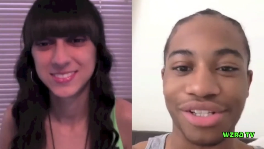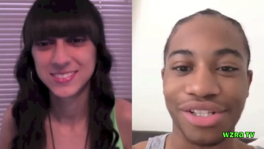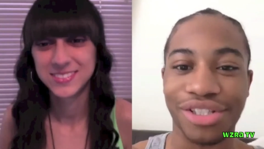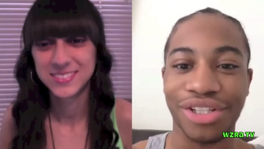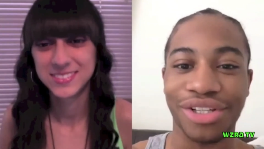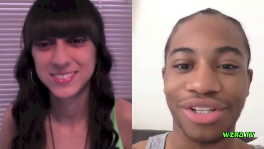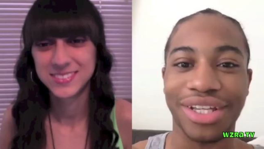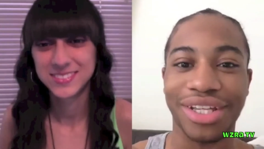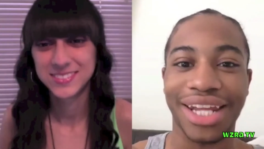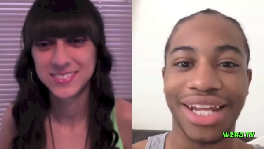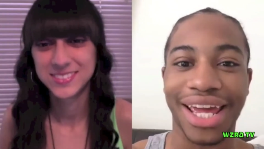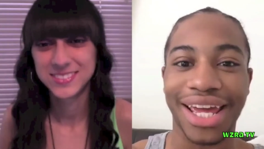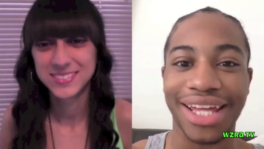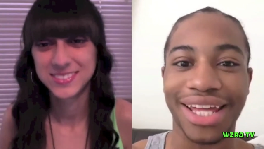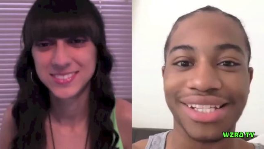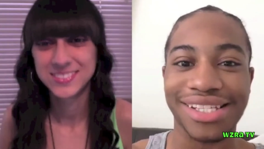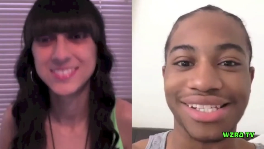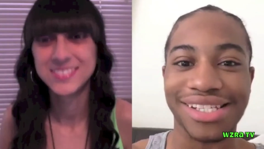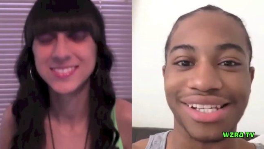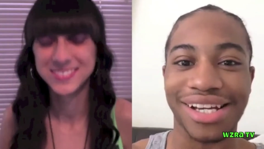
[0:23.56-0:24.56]
Speaker 1: So You Think You Can
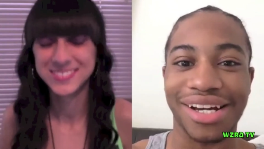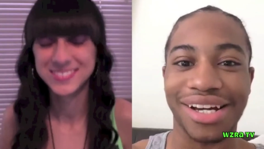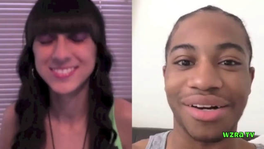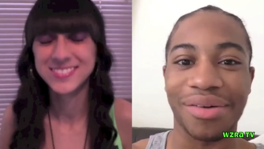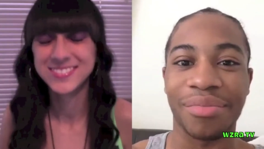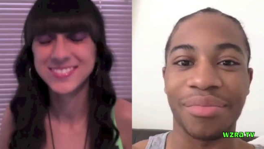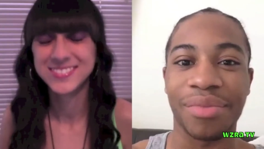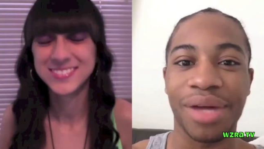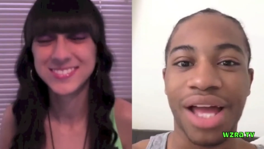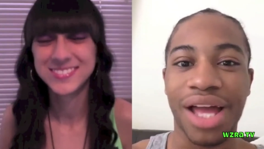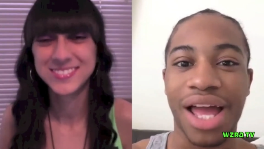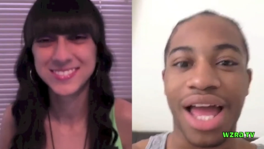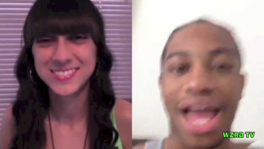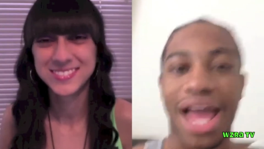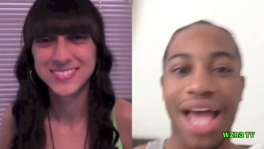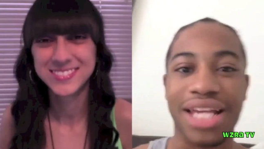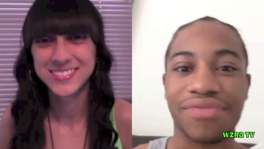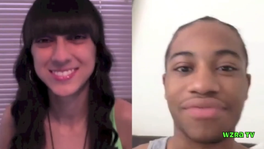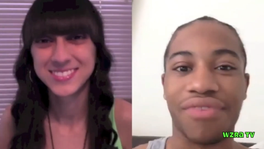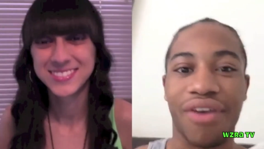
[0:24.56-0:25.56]
Dance um,
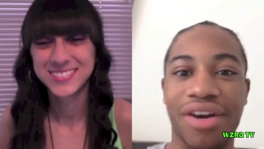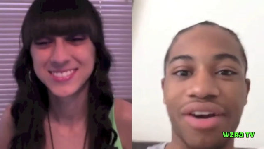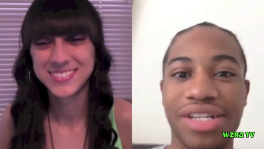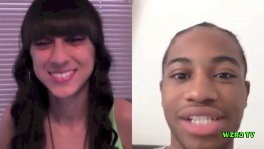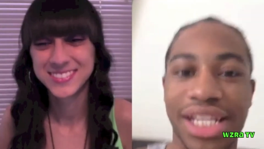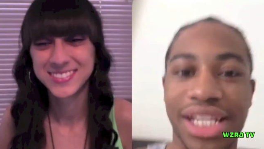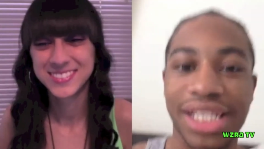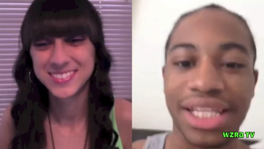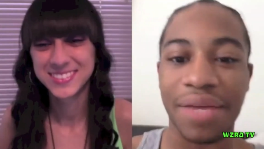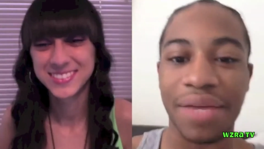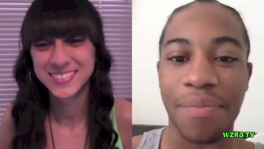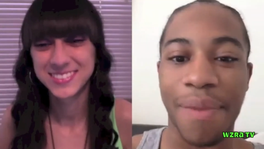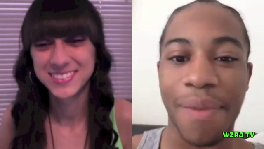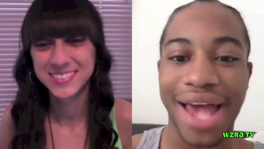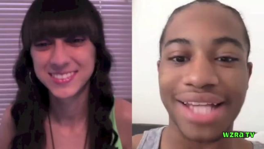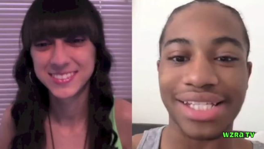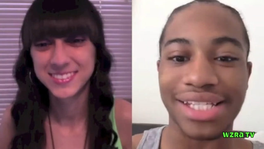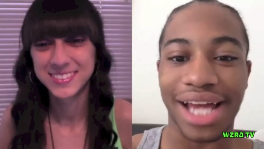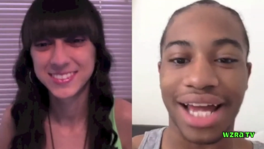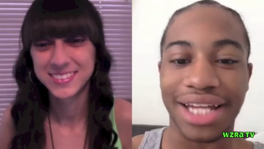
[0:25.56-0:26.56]
as far as anything
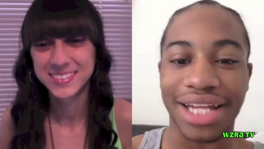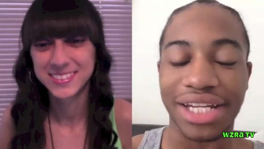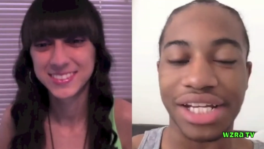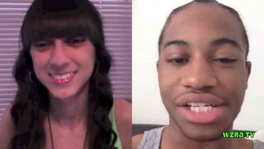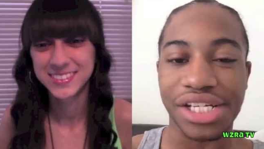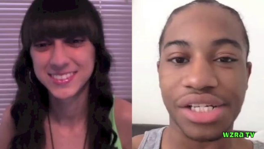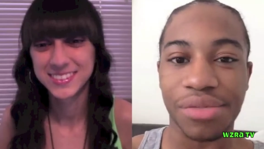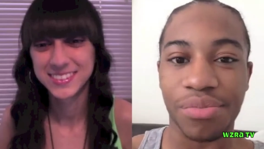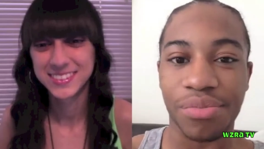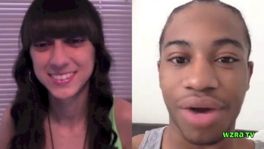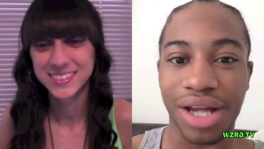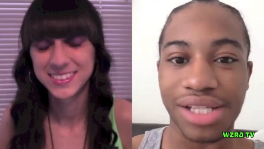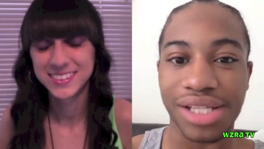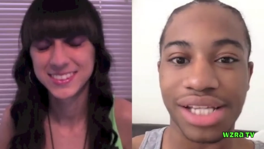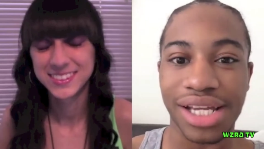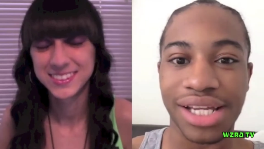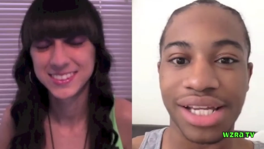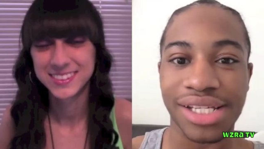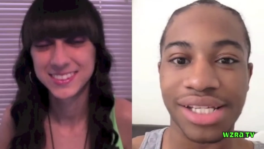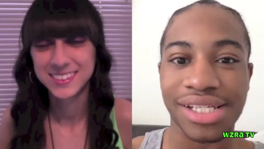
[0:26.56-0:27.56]
past the audition
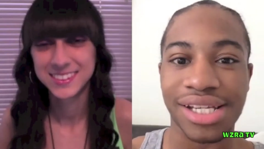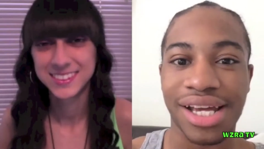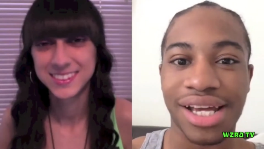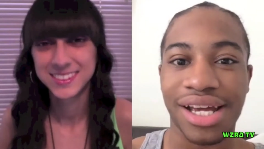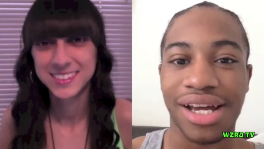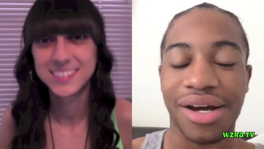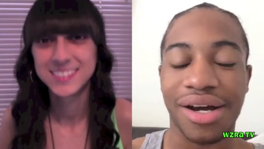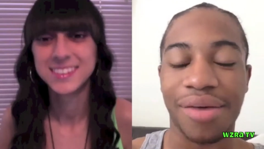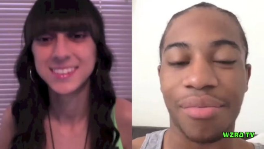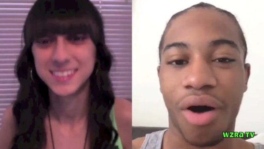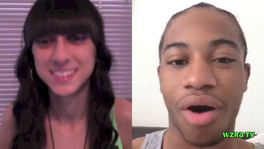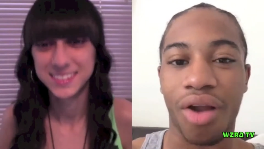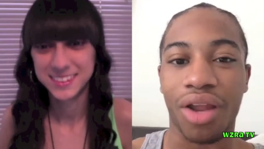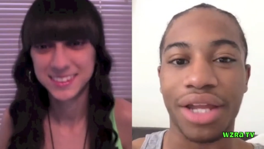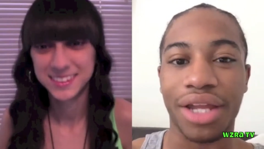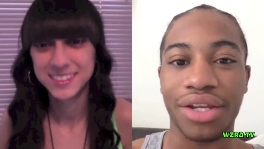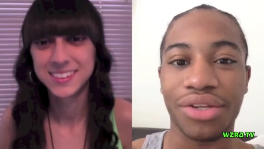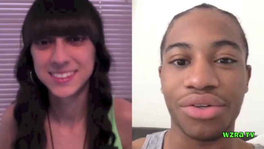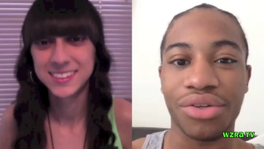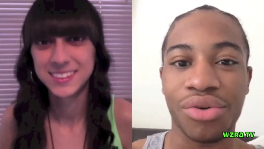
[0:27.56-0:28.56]
process. Um, all
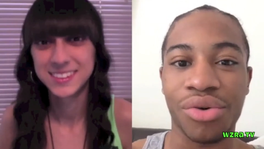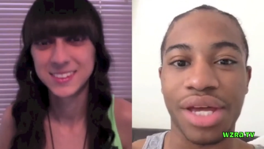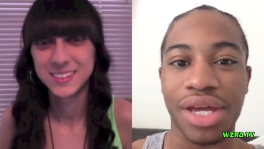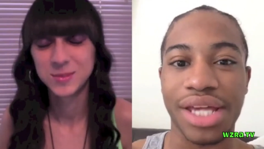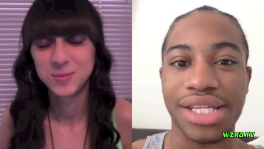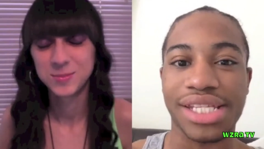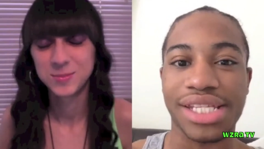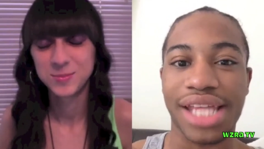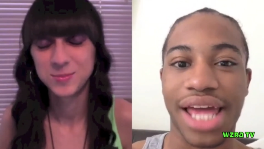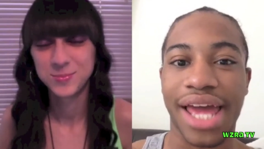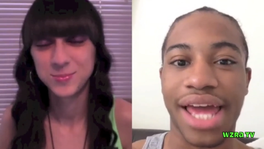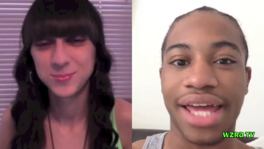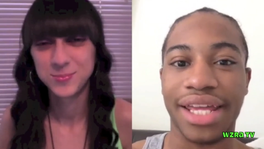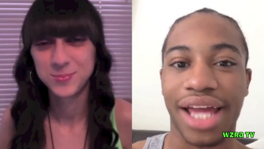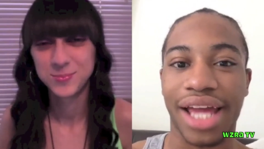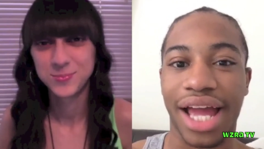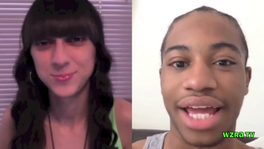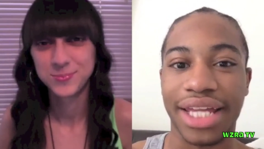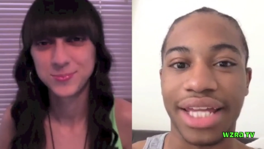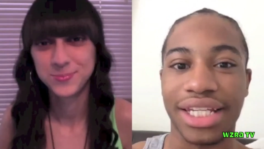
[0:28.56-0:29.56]
I knew is
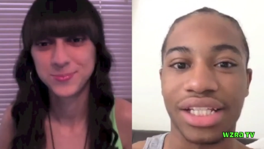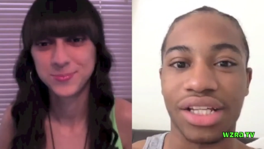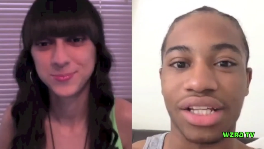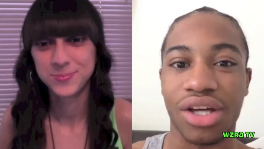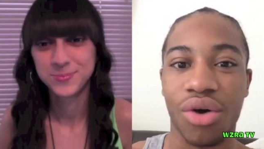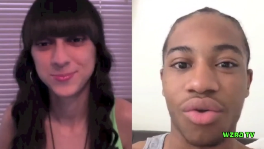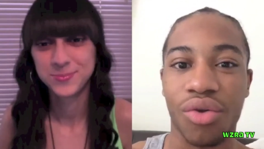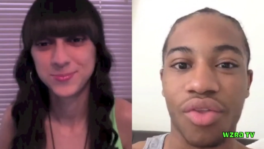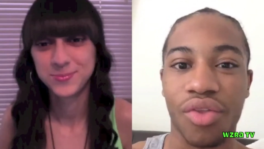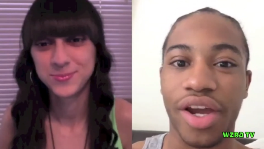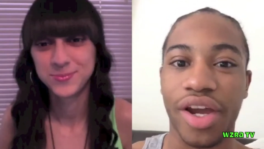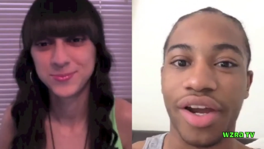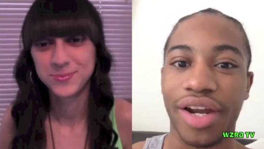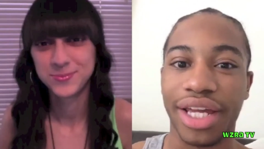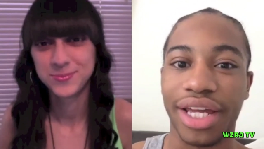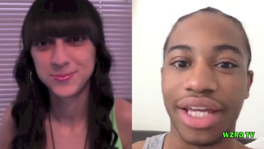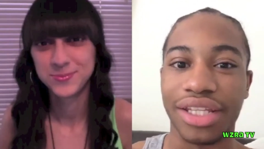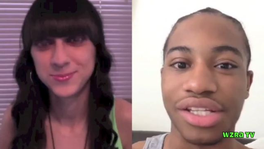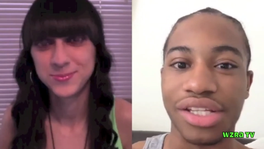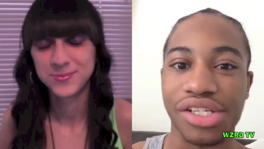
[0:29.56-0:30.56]
that I get to go there
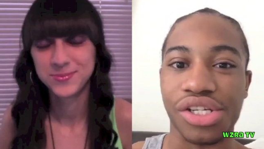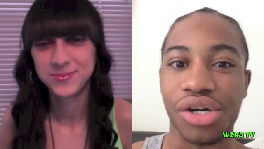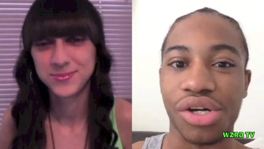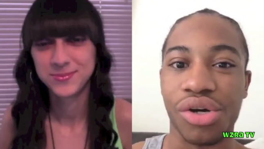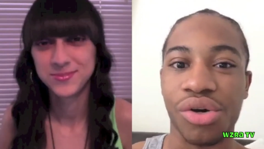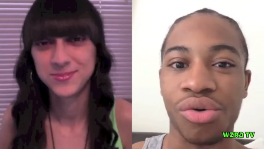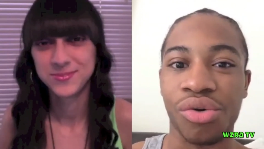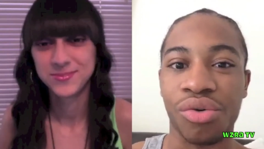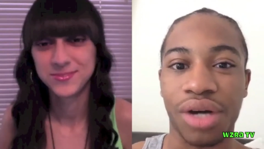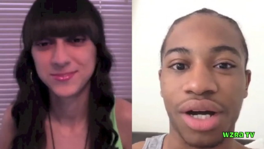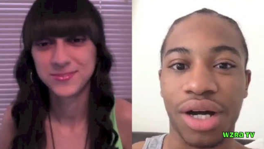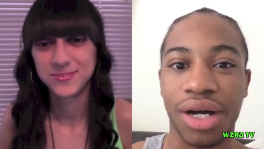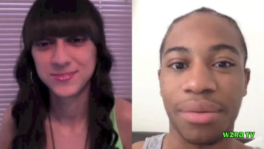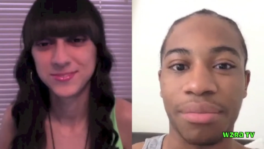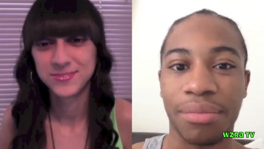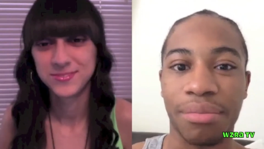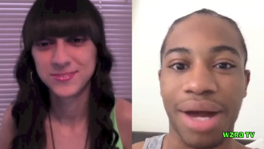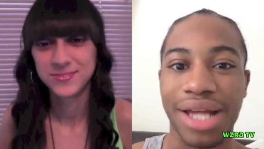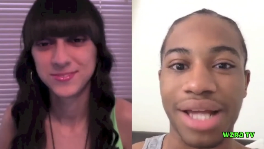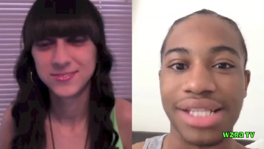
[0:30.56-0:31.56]
and I get to show
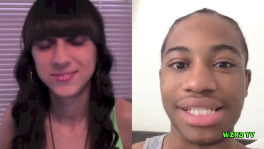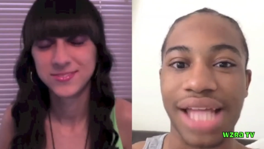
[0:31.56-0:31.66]
um, my